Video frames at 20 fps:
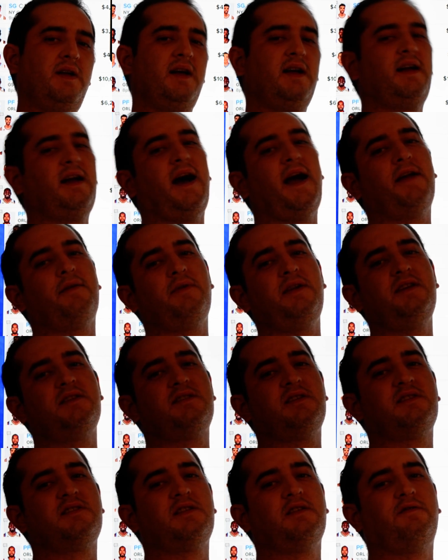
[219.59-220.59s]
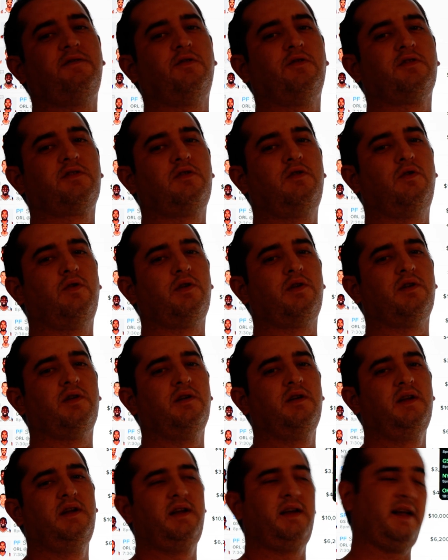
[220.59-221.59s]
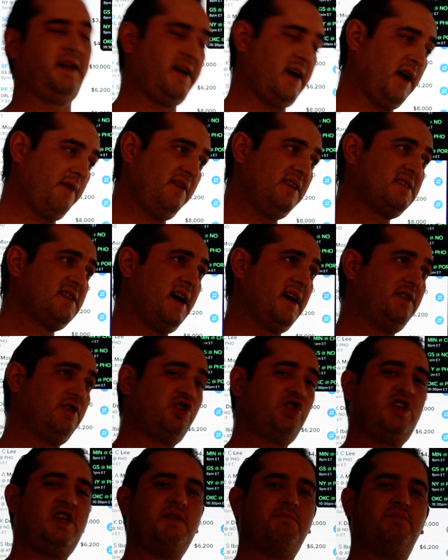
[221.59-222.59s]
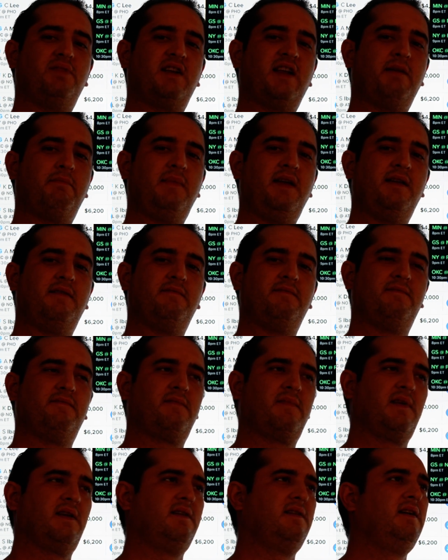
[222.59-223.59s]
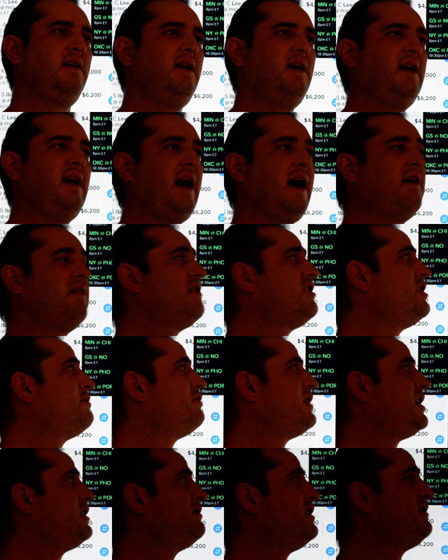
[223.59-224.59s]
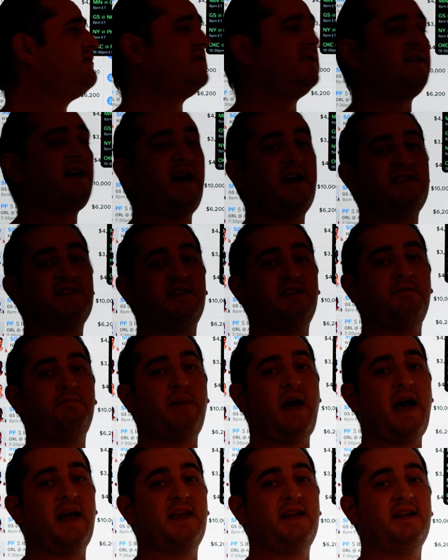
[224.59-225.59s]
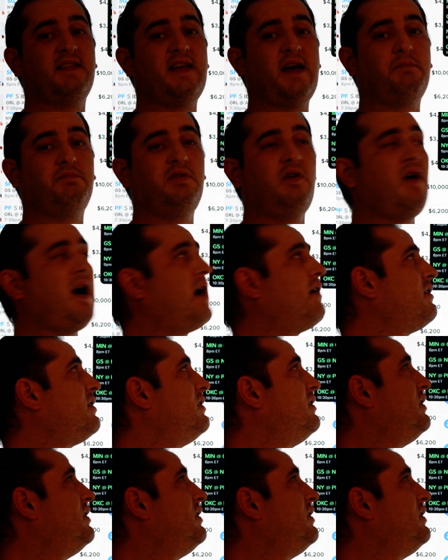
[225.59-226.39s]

Kyrie sits the fourth quarter. And Kyrie's gotten cheap, but how can you play Cleveland guys in the back end of that blowout?